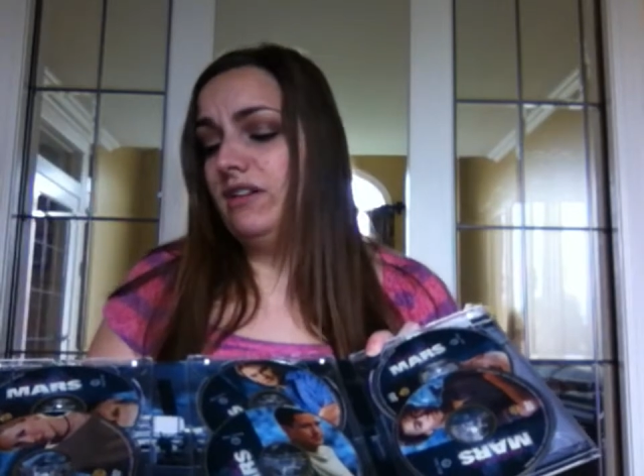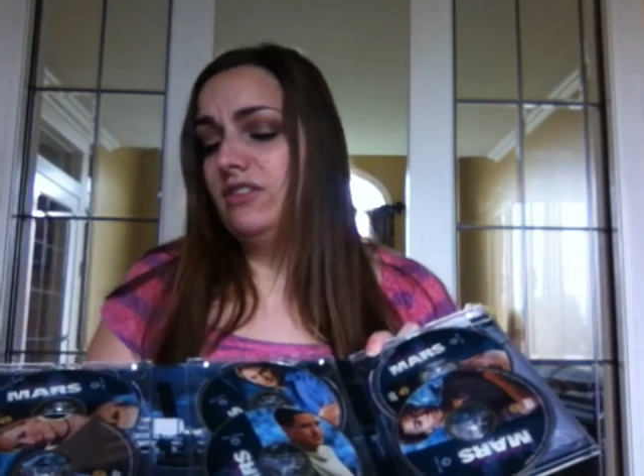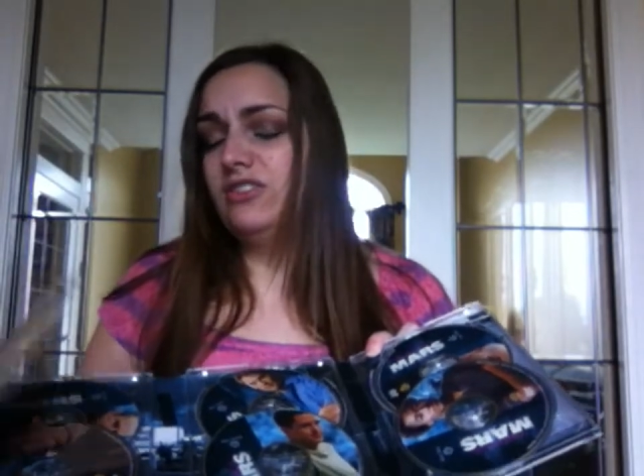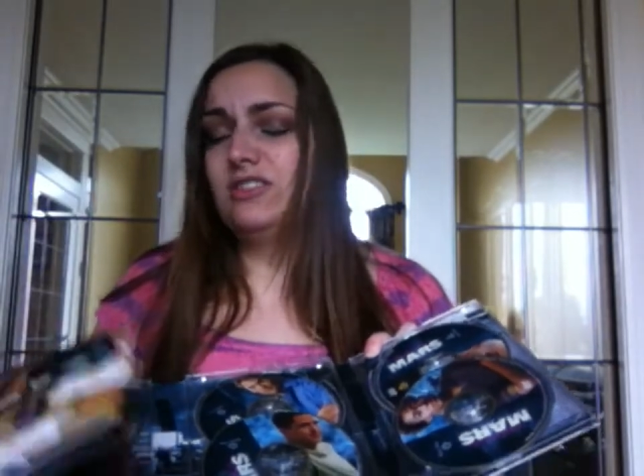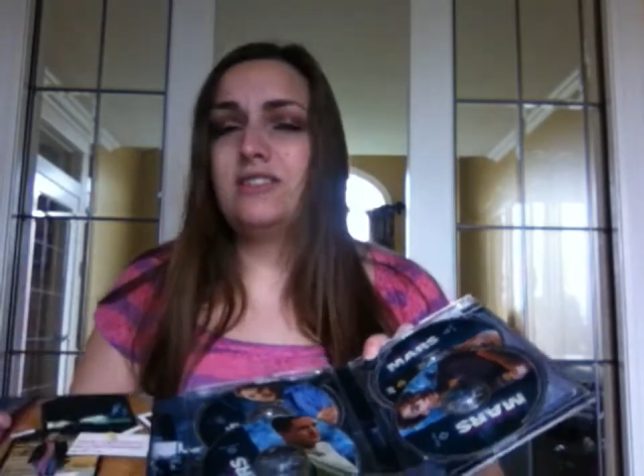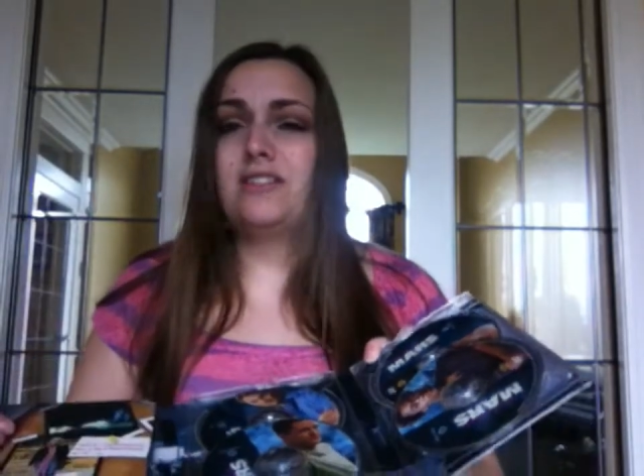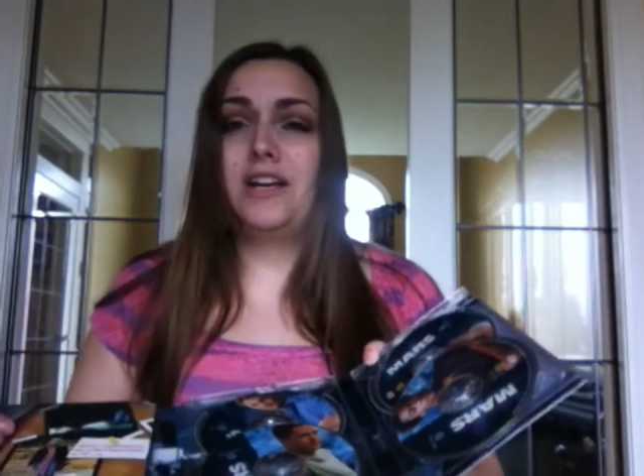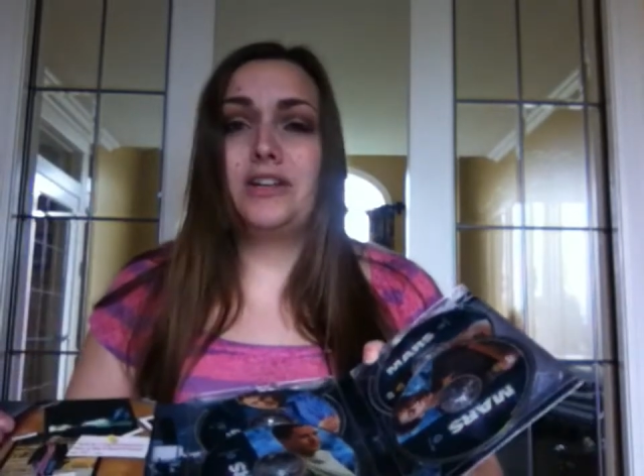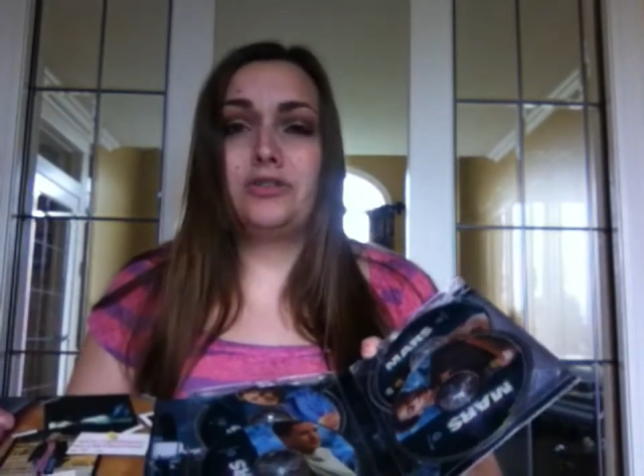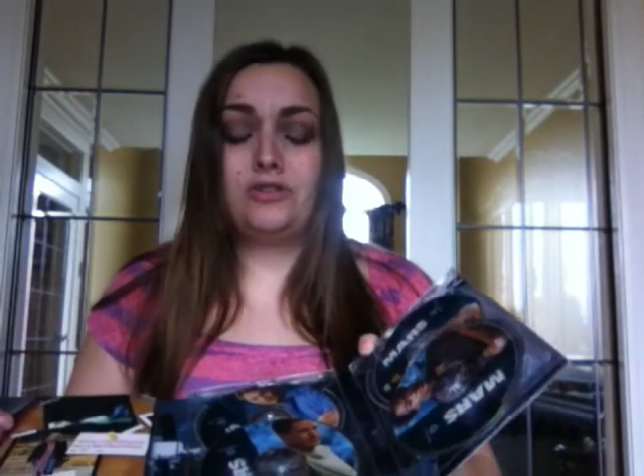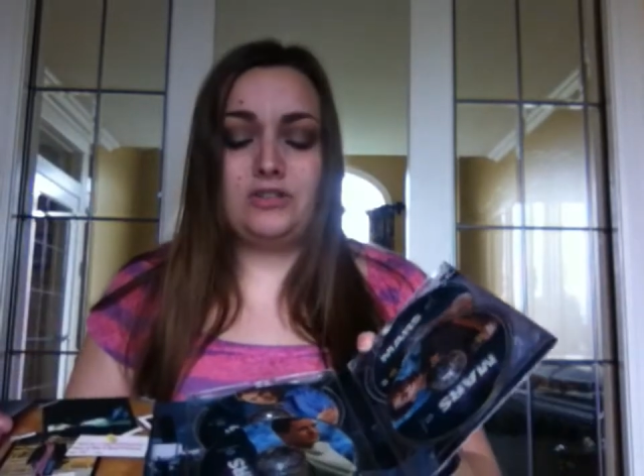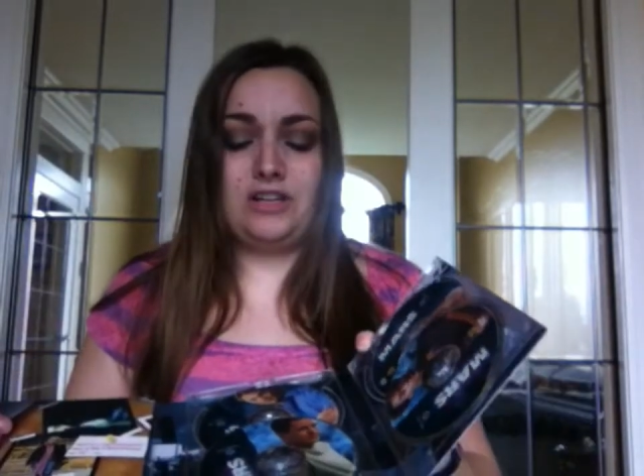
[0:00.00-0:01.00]
and it's just an
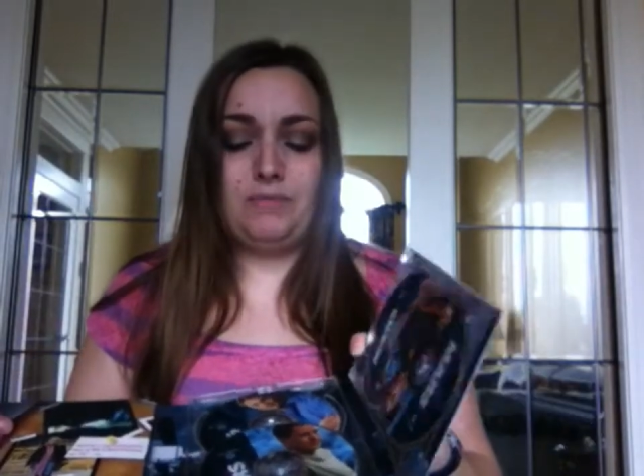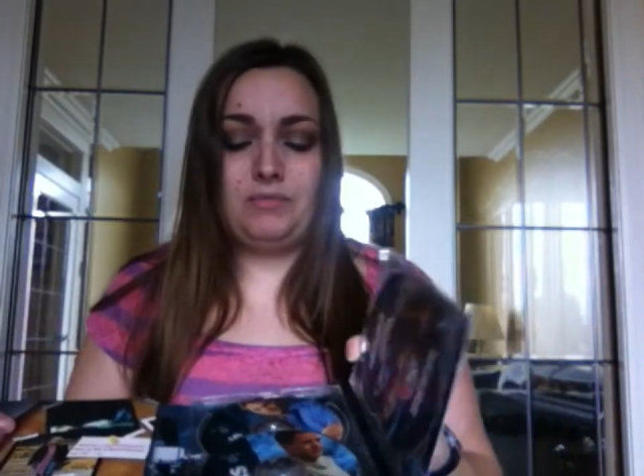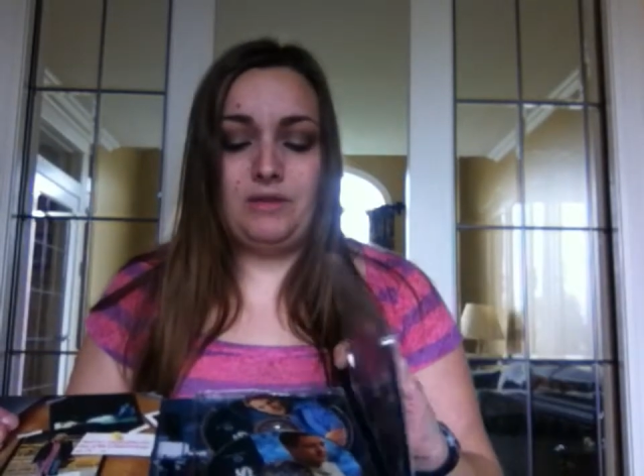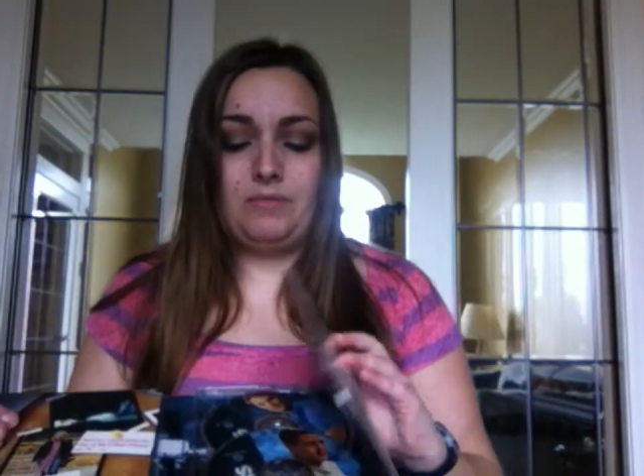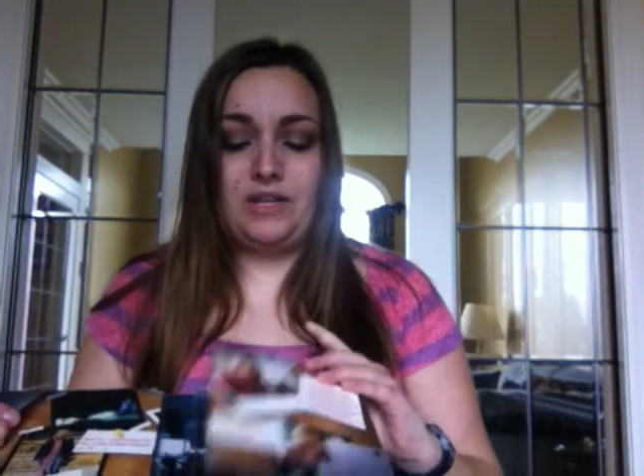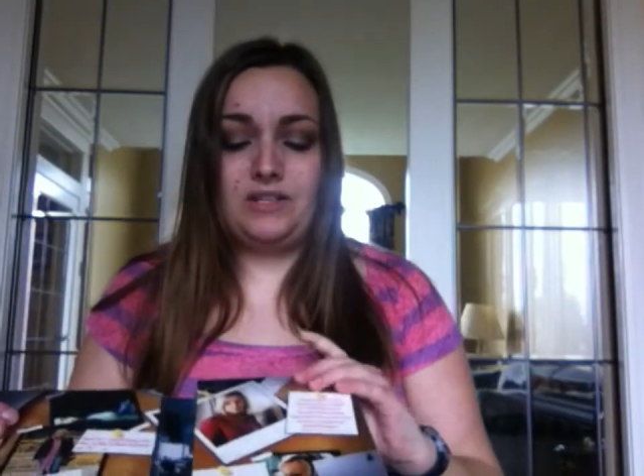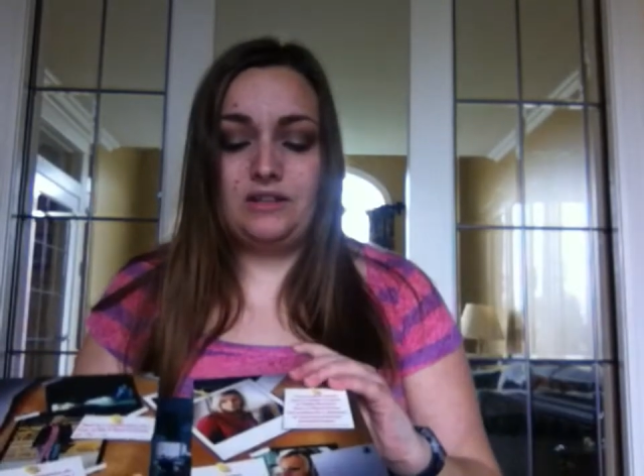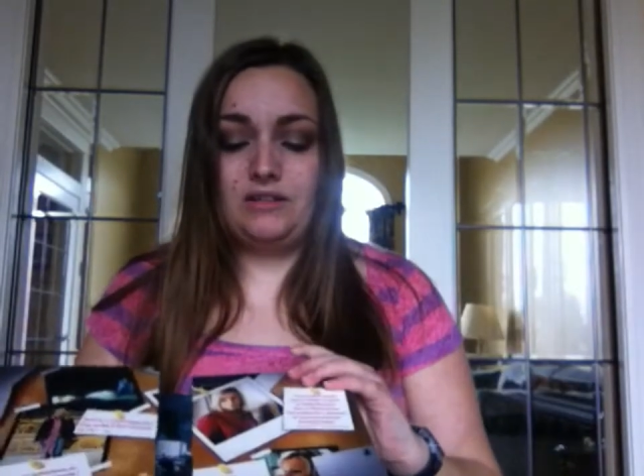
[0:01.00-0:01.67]
extra step that makes